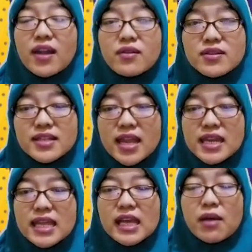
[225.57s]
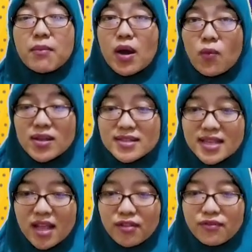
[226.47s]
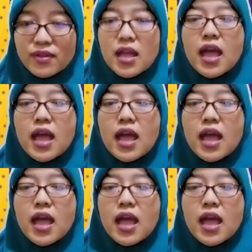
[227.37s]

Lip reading: understanding about oneself.